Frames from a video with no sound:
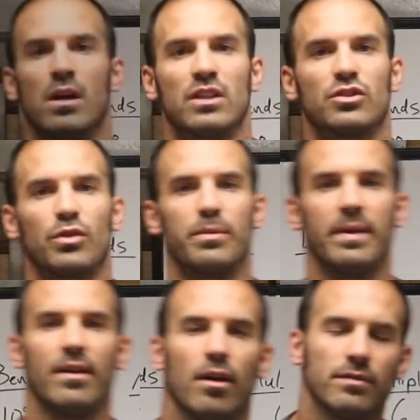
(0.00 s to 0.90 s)
So when you're
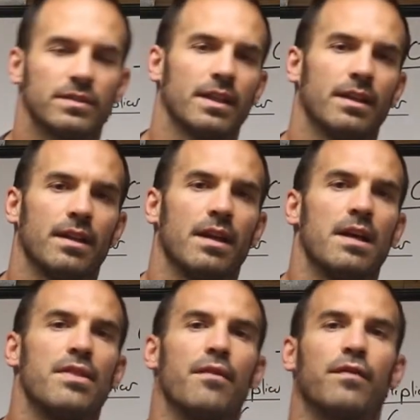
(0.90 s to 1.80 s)
bending an offset,
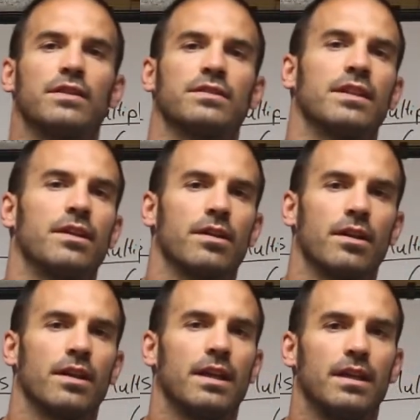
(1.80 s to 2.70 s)
the first thing you're
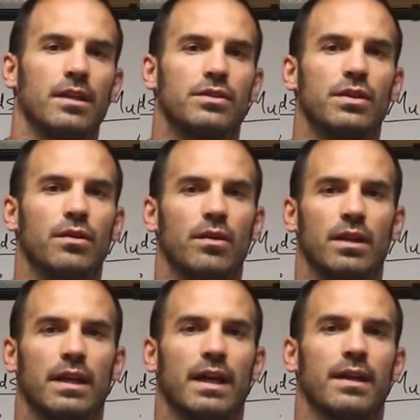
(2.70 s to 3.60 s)
going to need to
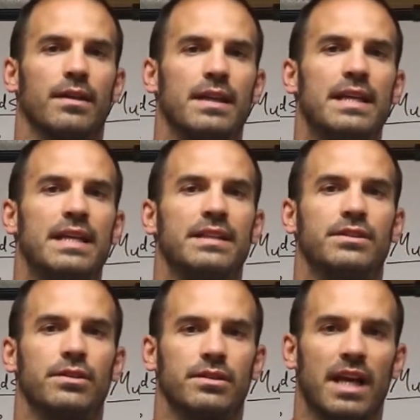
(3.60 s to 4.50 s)
look at
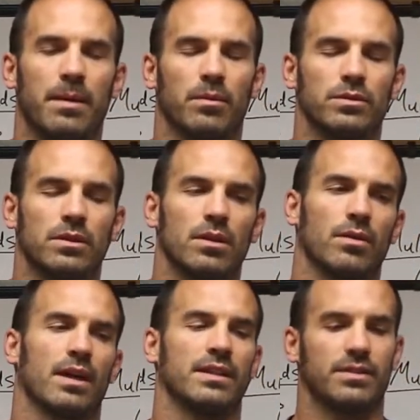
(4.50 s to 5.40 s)
is your tables.
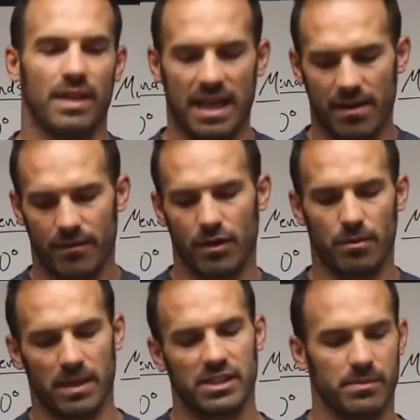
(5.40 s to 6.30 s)
Okay, so they have your
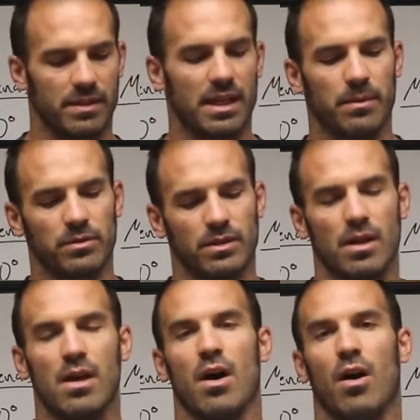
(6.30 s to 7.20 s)
measurement tables
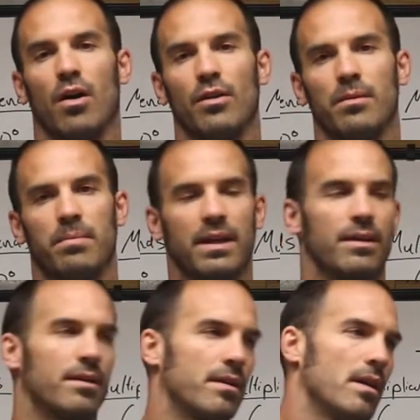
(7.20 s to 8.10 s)
on the
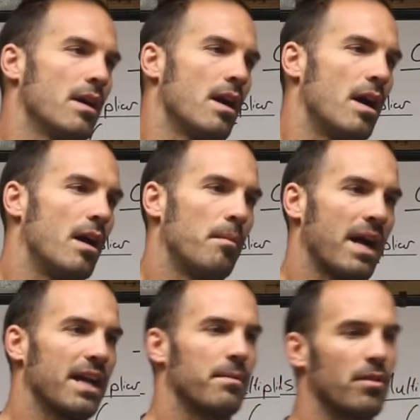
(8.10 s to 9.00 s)
bender.
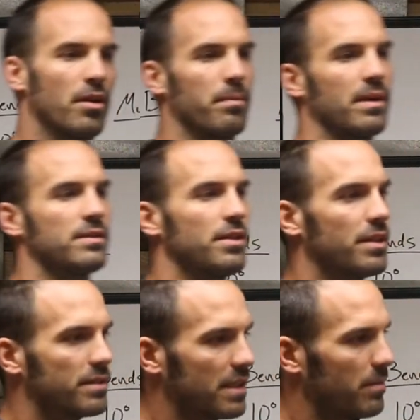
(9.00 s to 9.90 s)
I got them right up here so you
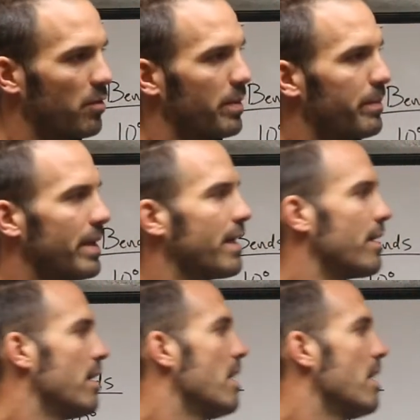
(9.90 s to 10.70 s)
can see them a little bit bigger.